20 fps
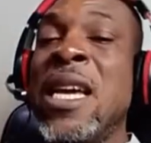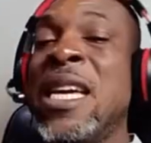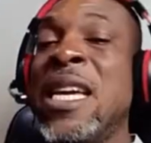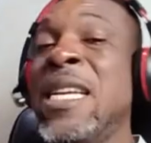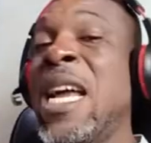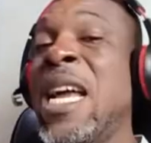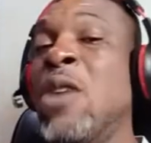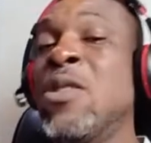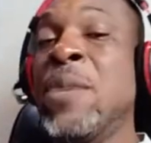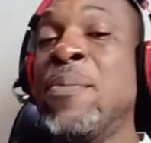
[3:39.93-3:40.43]
It
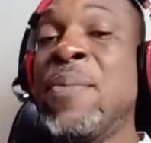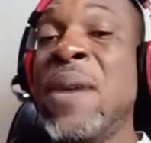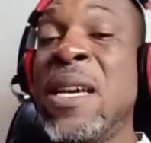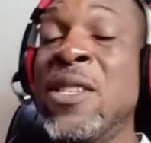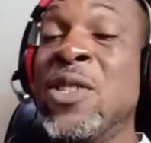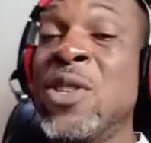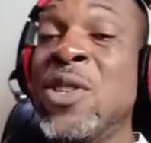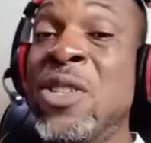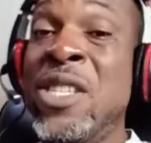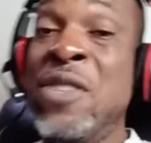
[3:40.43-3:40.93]
now
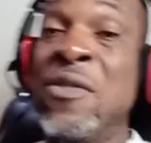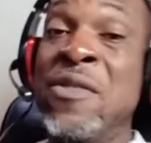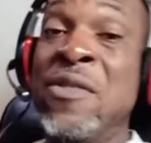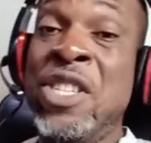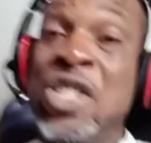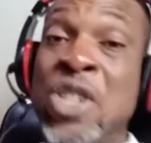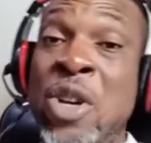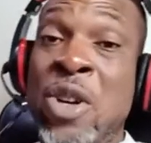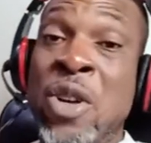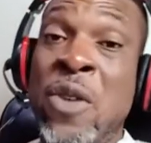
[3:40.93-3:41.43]
depends on the
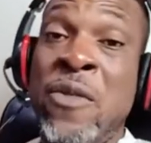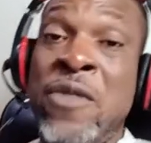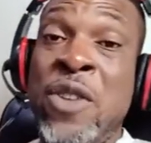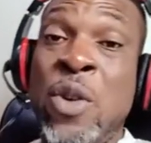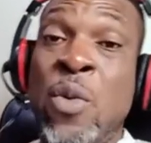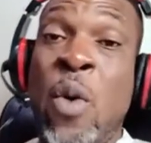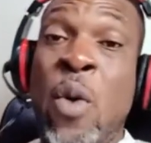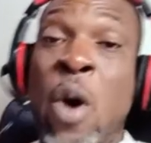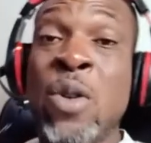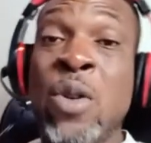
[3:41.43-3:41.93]
region of the
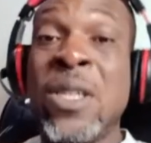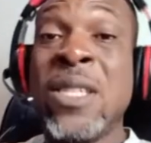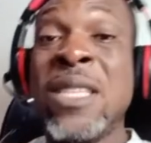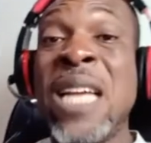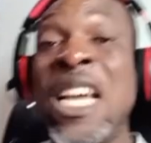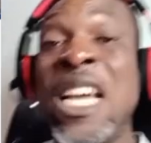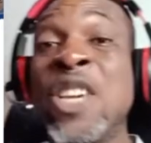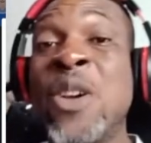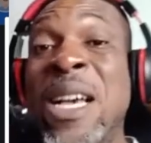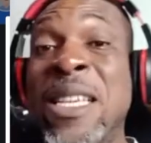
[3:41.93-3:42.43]
world
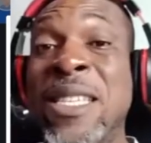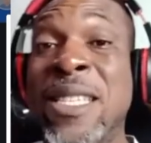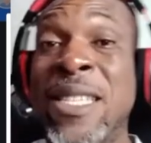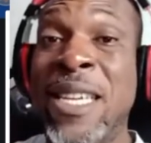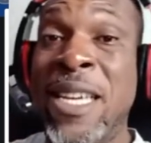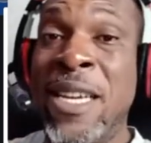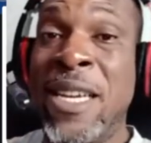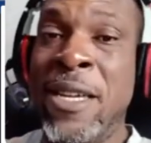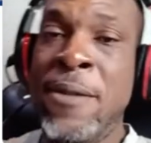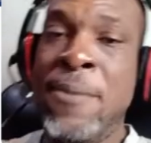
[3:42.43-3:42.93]
that you are
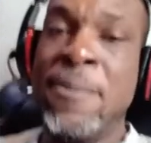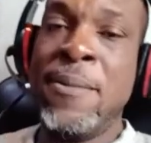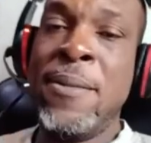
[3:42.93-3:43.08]
staying.